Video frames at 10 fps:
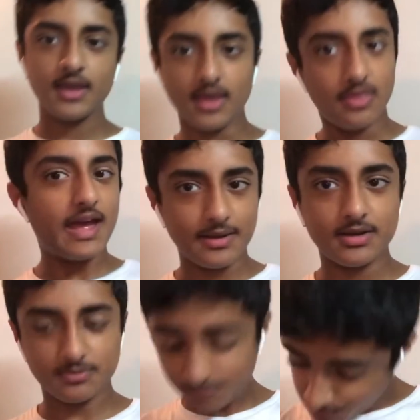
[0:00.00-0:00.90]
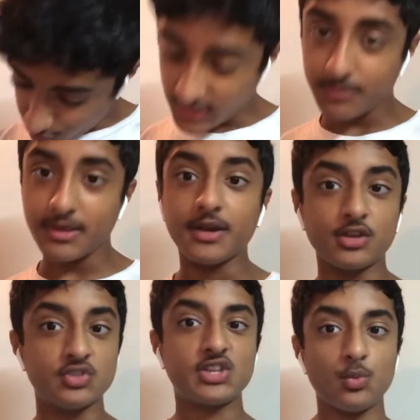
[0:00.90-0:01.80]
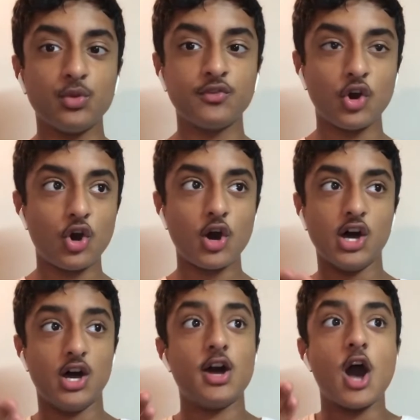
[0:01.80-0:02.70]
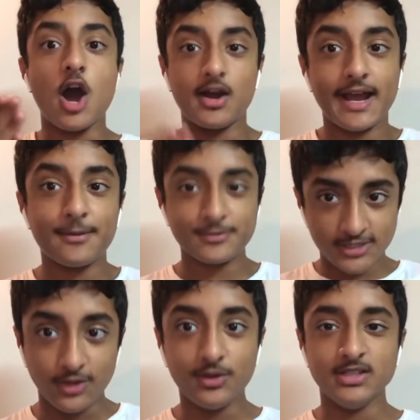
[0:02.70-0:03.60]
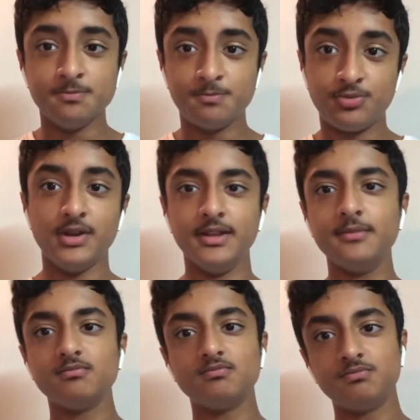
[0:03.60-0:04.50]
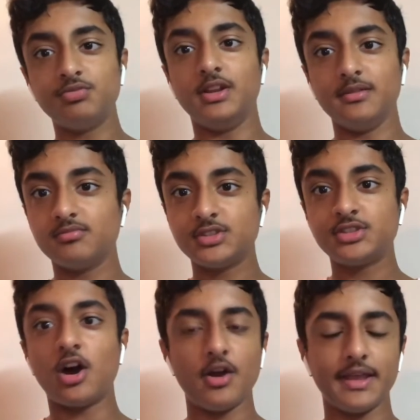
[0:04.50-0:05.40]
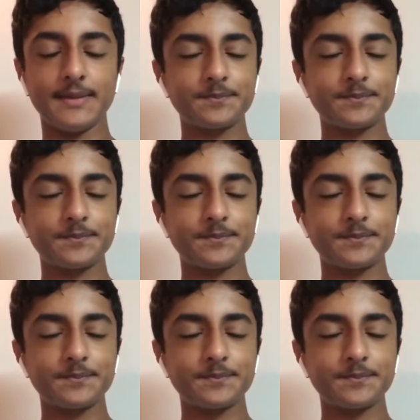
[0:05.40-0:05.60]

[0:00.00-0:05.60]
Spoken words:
and then bring him in, because then we've got an absolutely brilliant starting